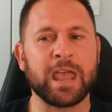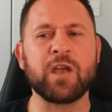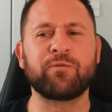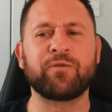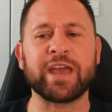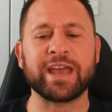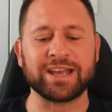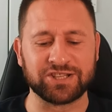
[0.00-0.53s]

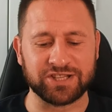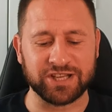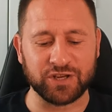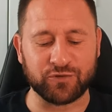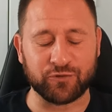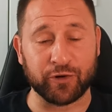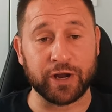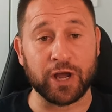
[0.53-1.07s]
if it is
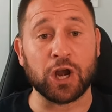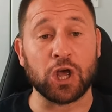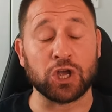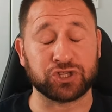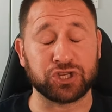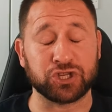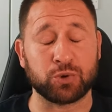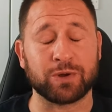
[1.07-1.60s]
these three, I'll
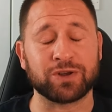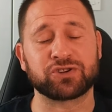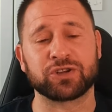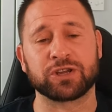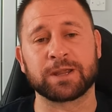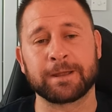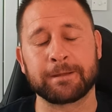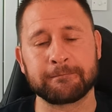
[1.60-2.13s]
ask this
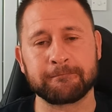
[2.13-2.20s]
question.